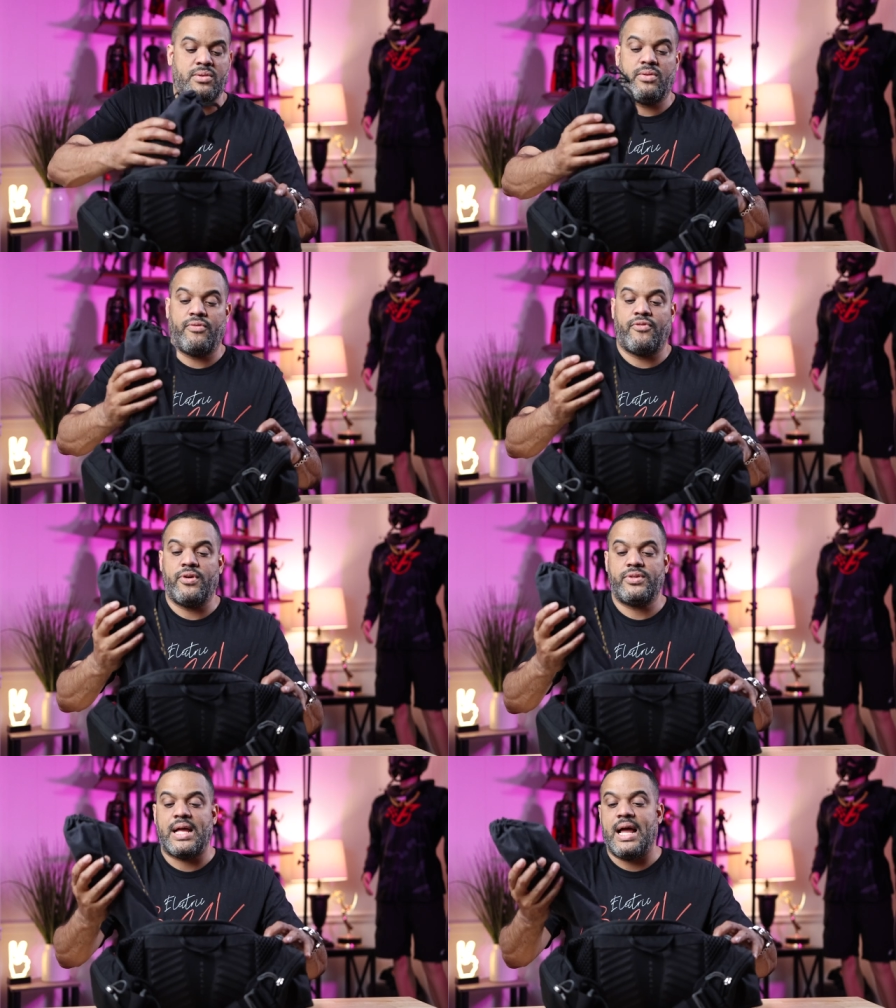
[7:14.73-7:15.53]
So the
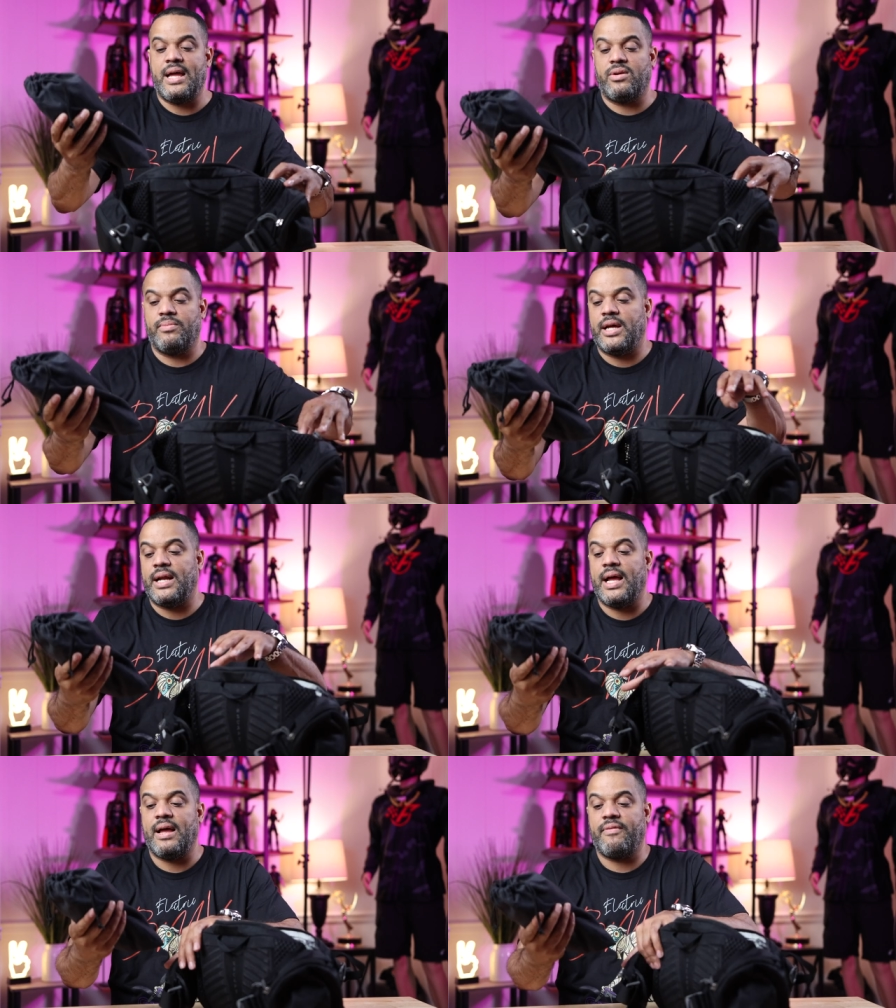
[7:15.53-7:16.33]
first item that
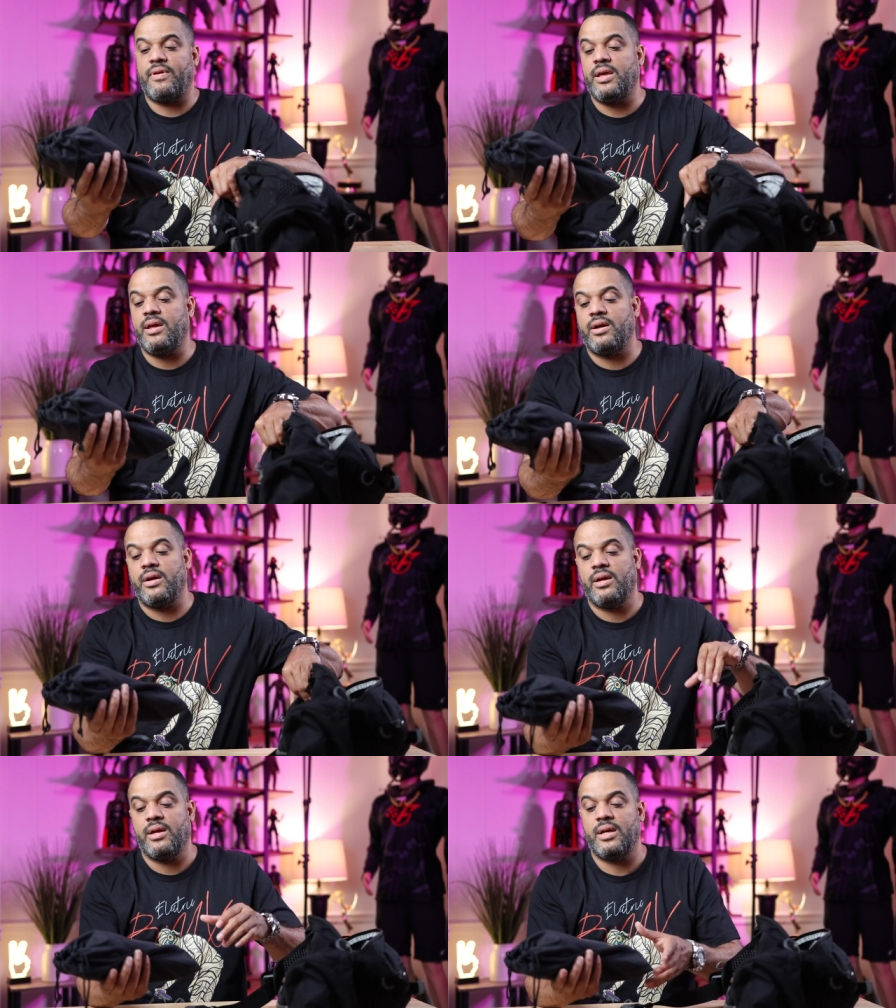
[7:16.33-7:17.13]
I have here
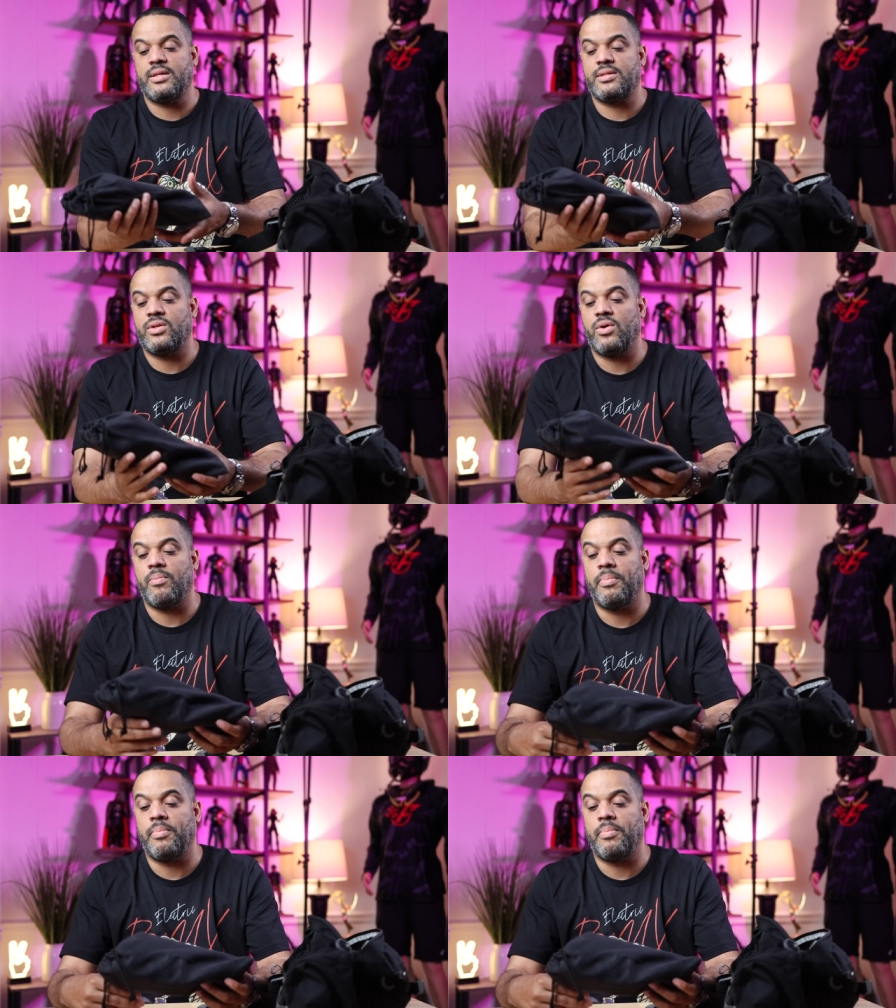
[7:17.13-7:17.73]
is the